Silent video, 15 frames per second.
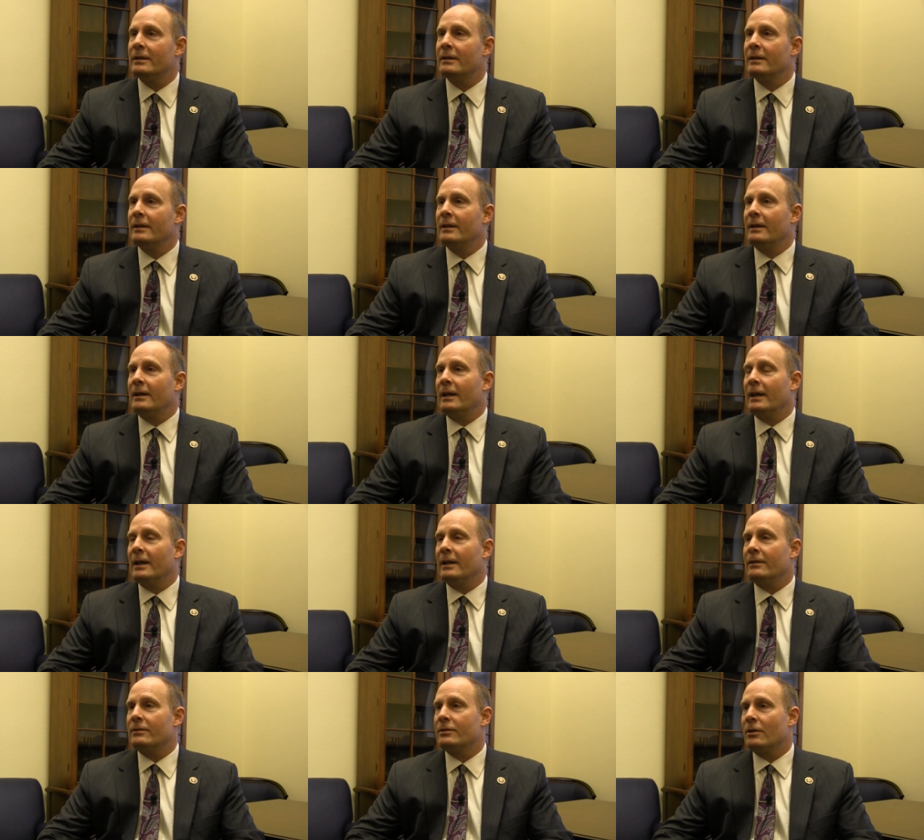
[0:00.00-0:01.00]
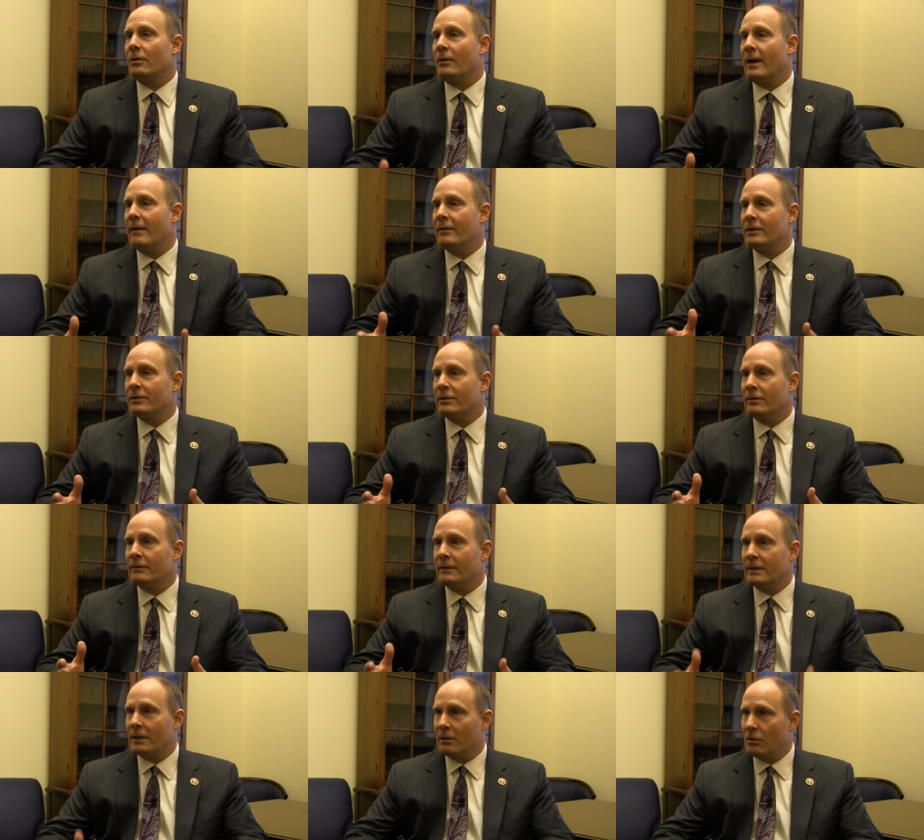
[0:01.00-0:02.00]
and and so having
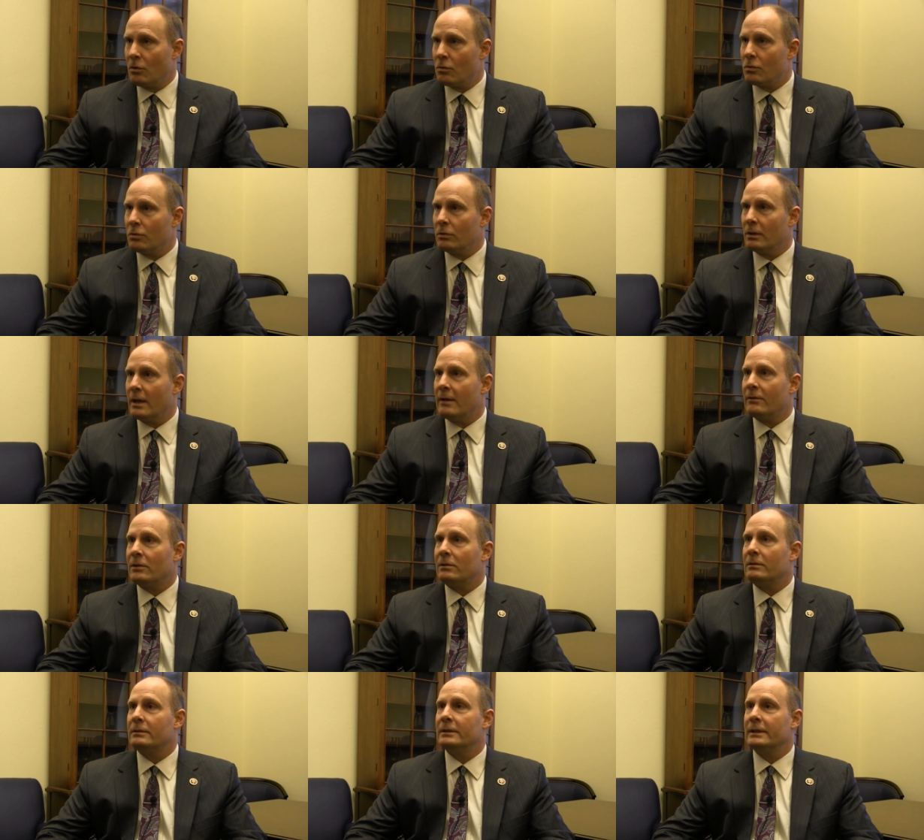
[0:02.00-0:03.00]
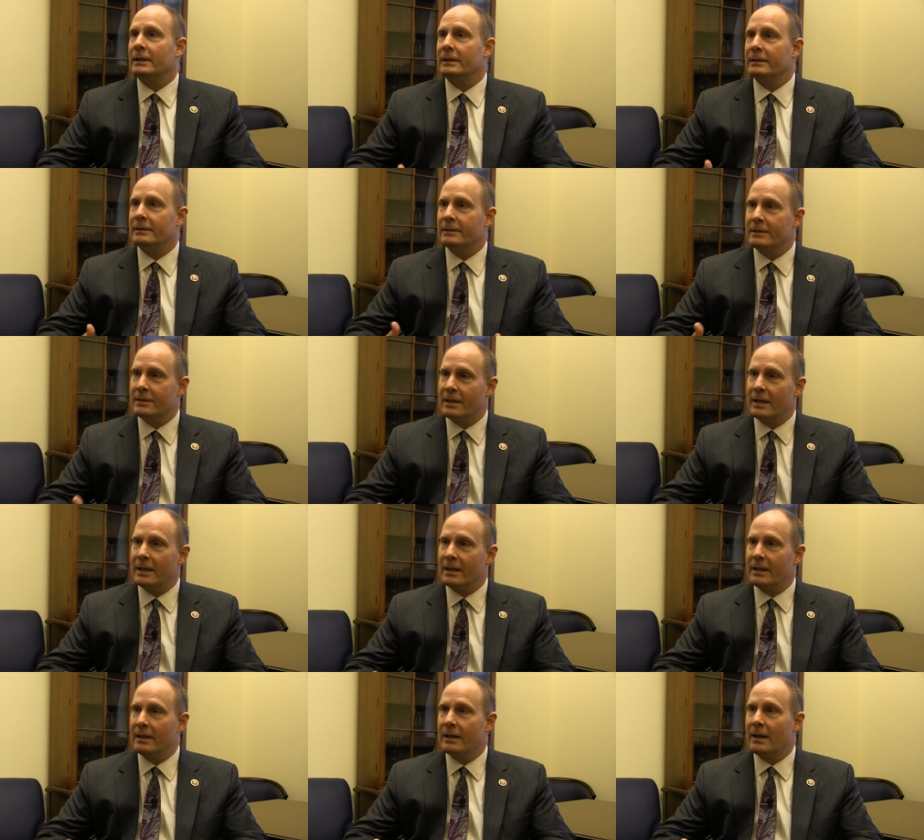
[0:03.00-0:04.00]
served at the local level and
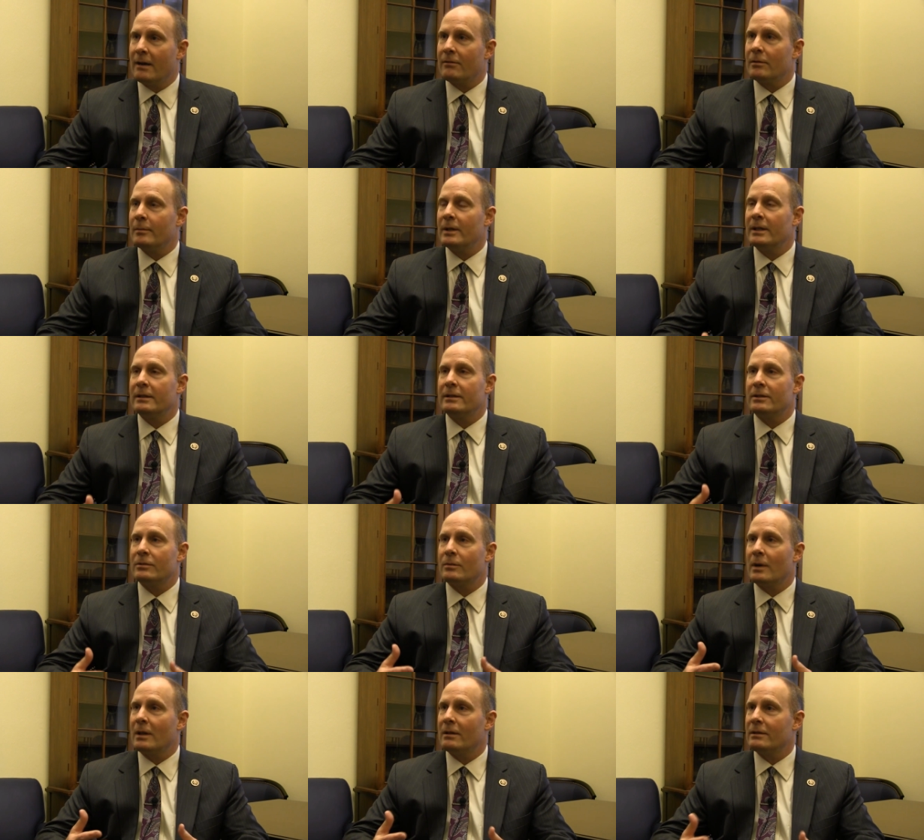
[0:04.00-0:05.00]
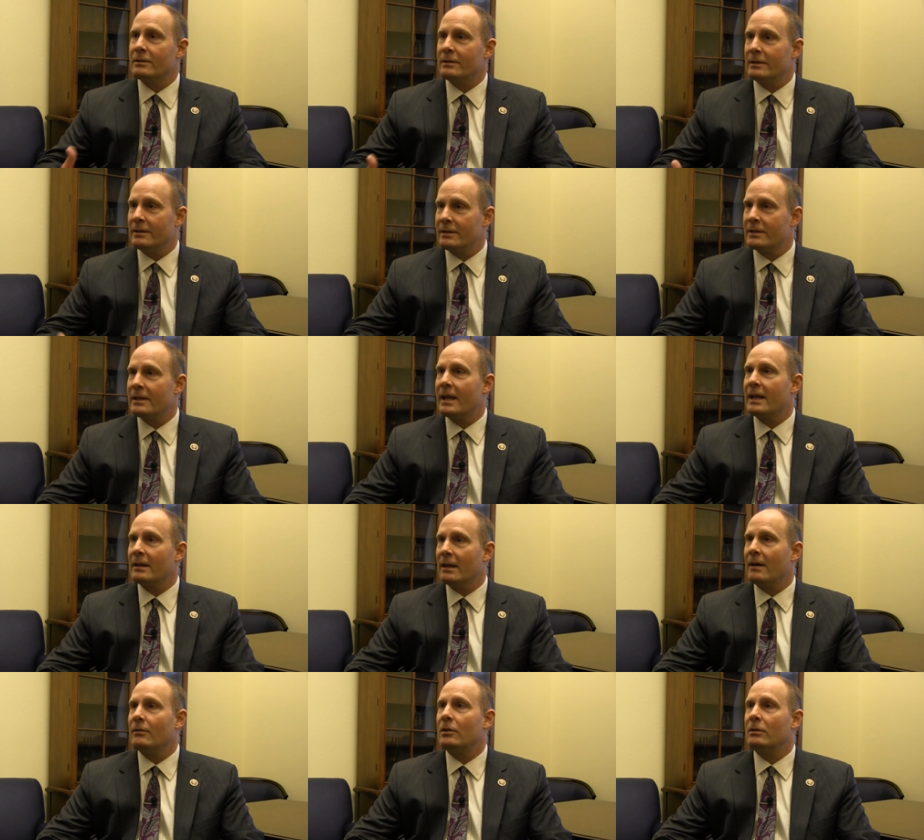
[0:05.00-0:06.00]
city government as well as in the
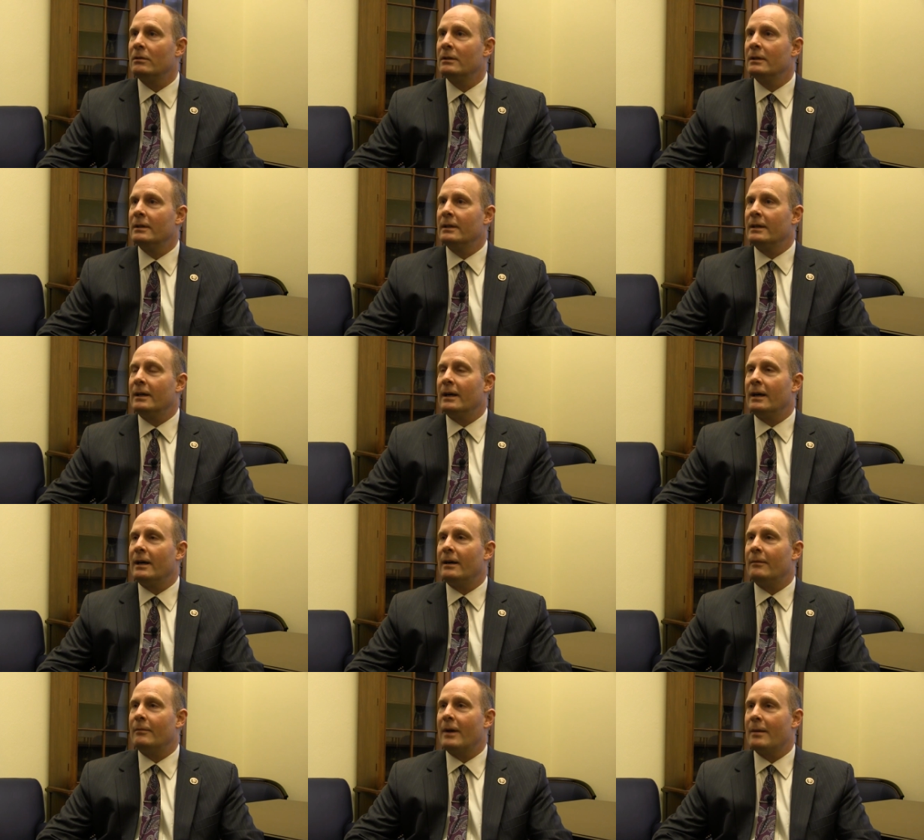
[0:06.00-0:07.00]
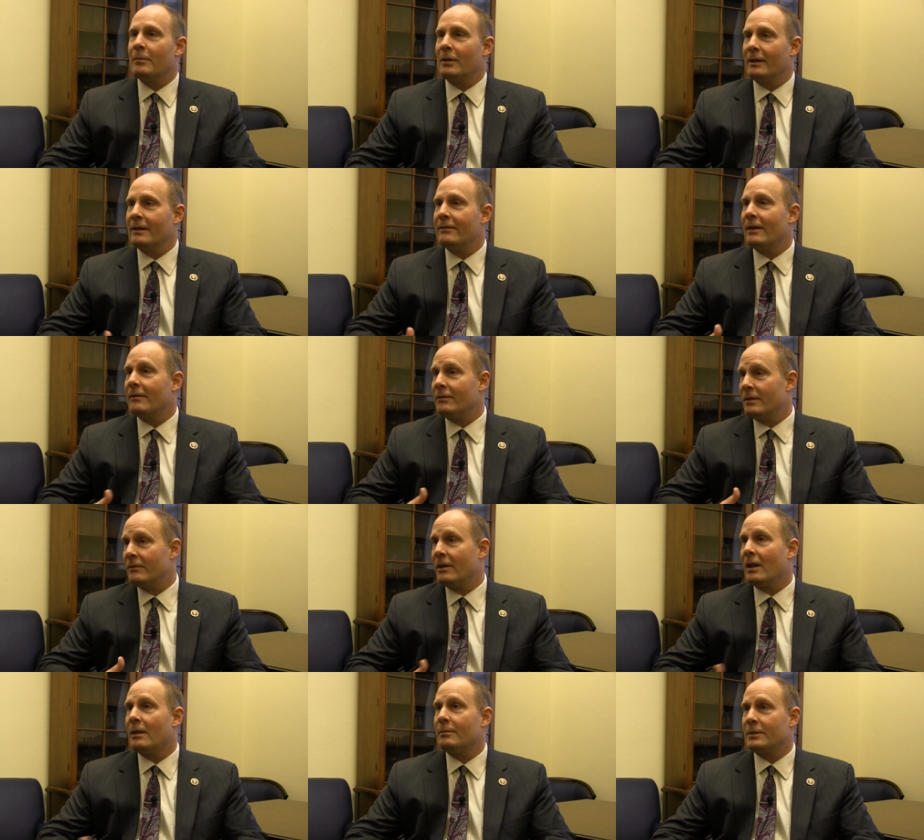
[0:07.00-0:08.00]
state level, um, I believe I've
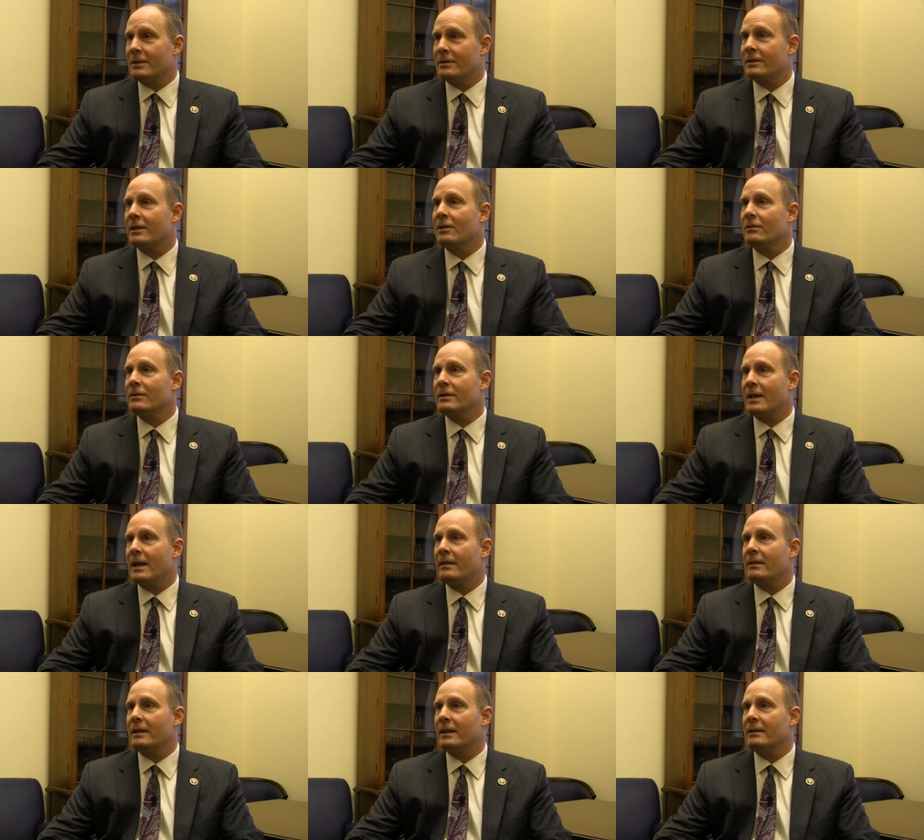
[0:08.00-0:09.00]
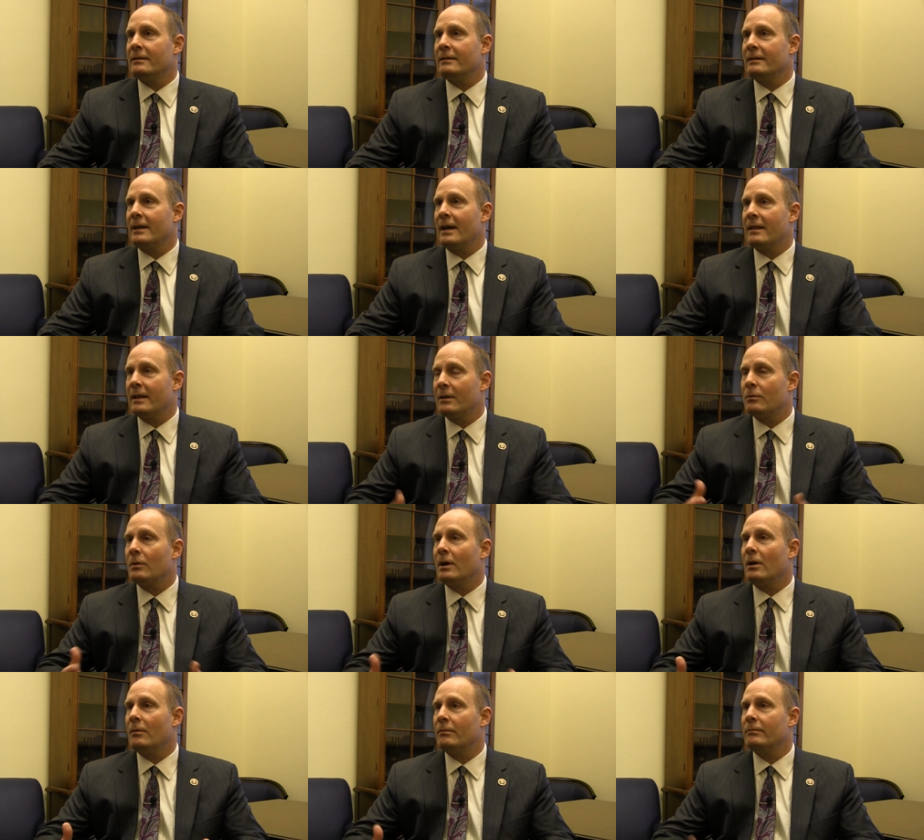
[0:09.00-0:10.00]
developed a skill set that I think
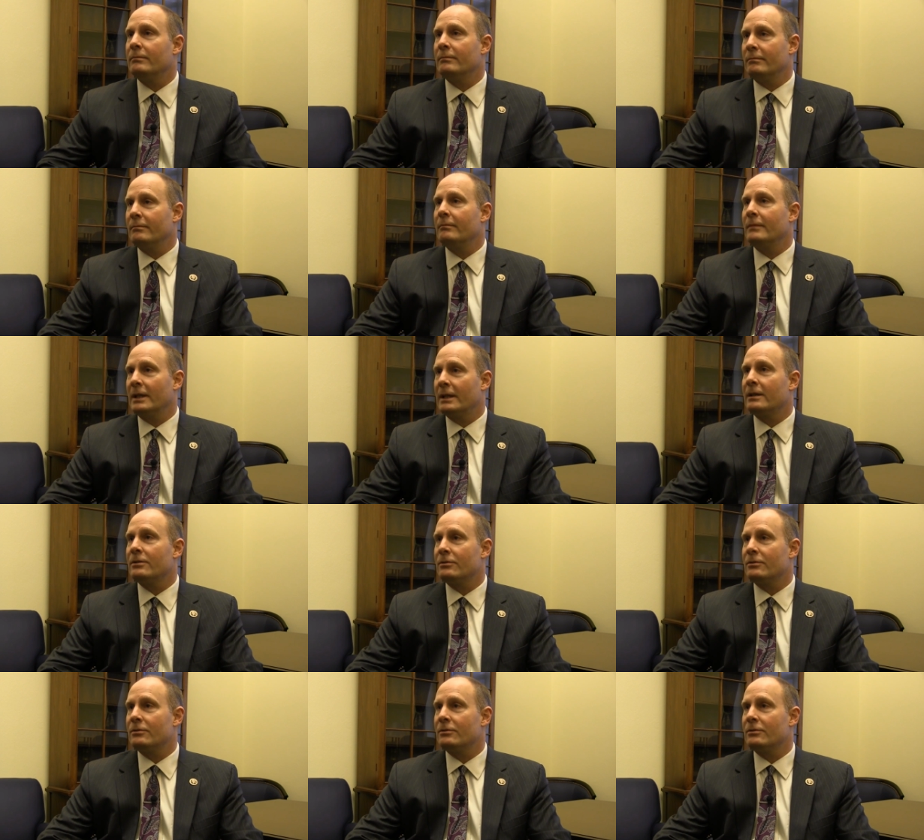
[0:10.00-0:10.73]
will help me